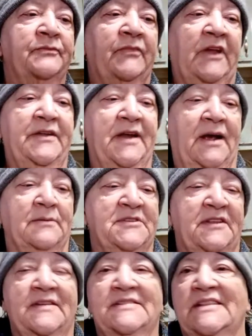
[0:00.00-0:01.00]
And it comes
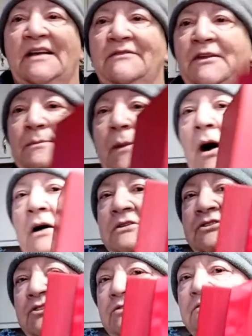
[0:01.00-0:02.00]
in this lovely
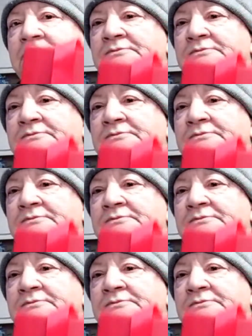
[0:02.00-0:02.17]
box.